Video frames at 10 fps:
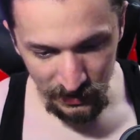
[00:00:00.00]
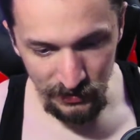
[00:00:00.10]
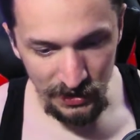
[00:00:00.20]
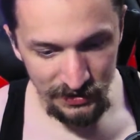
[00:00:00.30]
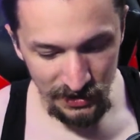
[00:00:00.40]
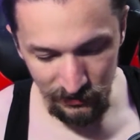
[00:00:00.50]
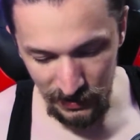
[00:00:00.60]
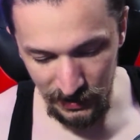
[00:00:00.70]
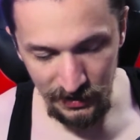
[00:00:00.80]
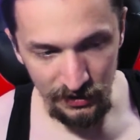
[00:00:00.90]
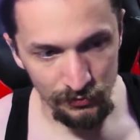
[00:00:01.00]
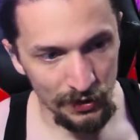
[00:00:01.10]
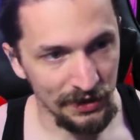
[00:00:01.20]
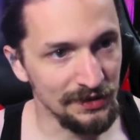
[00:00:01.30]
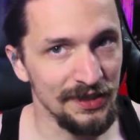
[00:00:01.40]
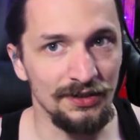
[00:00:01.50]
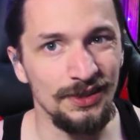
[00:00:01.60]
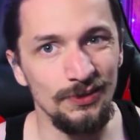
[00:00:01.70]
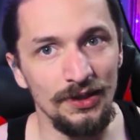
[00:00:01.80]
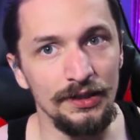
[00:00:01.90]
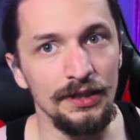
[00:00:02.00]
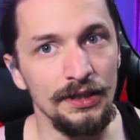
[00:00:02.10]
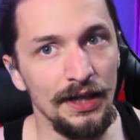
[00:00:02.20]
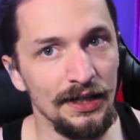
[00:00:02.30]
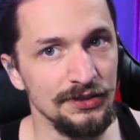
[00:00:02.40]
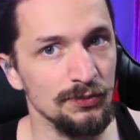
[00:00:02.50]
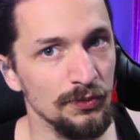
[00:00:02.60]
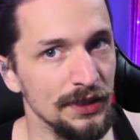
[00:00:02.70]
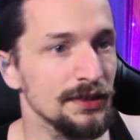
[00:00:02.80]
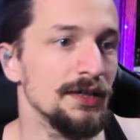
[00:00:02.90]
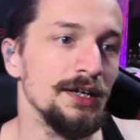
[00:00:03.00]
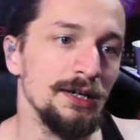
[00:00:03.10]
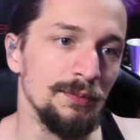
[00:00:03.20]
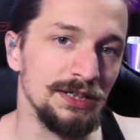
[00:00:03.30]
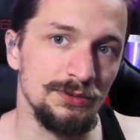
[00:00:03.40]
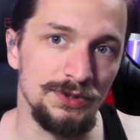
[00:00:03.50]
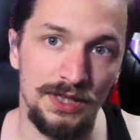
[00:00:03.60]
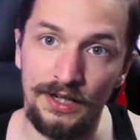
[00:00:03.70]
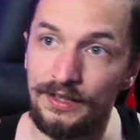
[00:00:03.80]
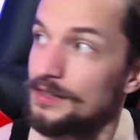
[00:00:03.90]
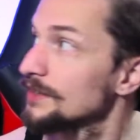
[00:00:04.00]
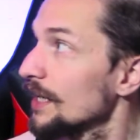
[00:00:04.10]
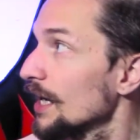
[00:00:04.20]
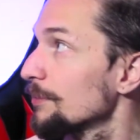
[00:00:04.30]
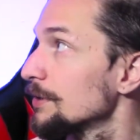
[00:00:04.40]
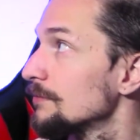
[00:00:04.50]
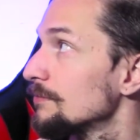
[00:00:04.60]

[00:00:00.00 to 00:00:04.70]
Of what exactly went on last week, because there was a lot of things that happened.